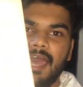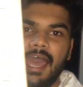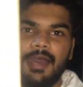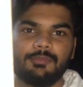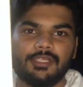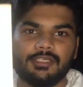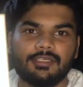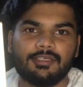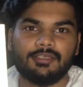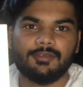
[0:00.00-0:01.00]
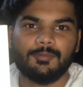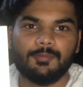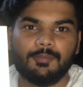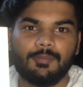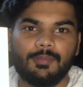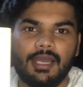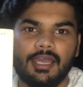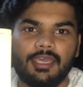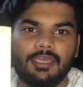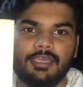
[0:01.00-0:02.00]
Hamlet by
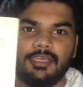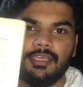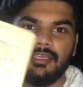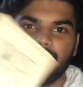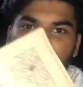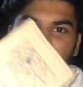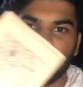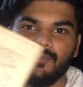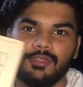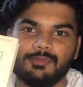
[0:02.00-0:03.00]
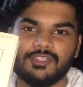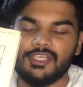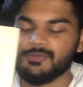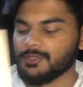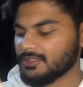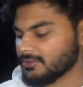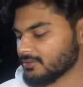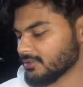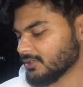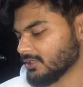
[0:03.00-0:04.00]
William Shakespeare.
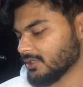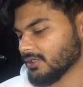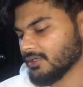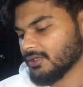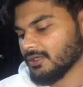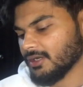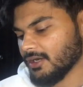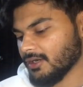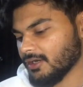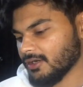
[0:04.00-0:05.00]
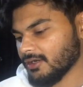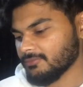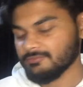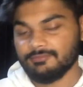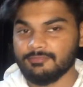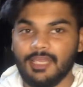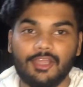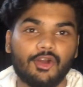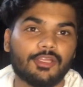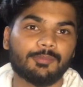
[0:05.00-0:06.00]

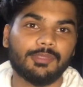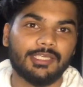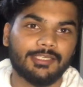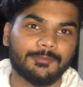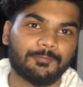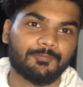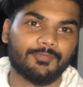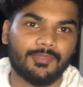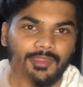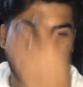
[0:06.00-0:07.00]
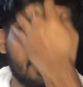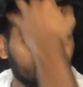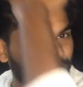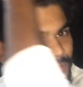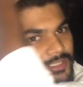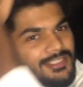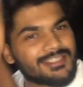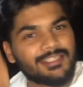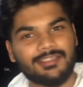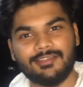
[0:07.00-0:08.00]
Iconic play. Couldn't
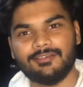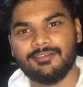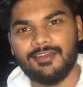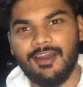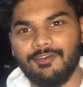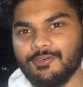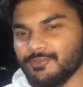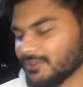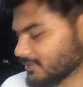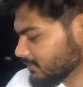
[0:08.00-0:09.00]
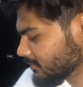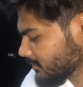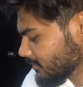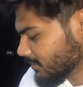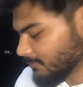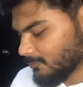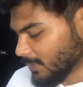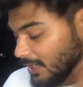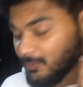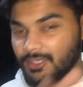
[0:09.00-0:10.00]
understand half of it
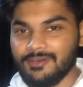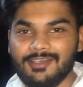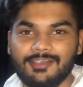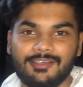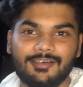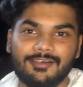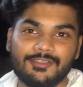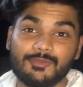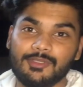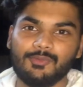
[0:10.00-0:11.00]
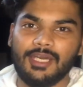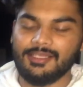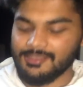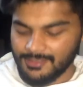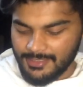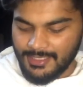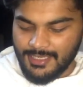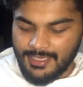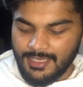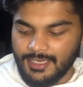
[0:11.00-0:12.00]
back when I read it. It's been a while.
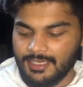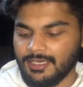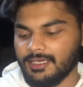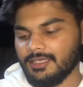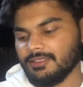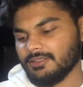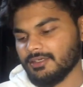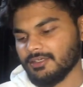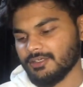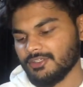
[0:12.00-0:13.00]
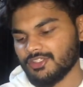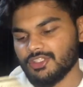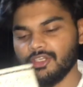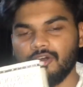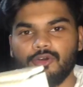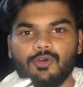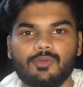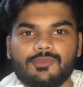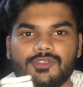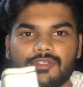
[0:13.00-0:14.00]
And Sherlock
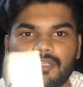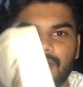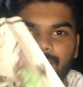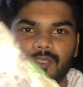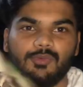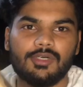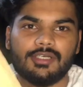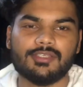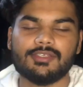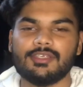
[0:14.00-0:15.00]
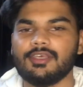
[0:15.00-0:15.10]
Holmes complete works.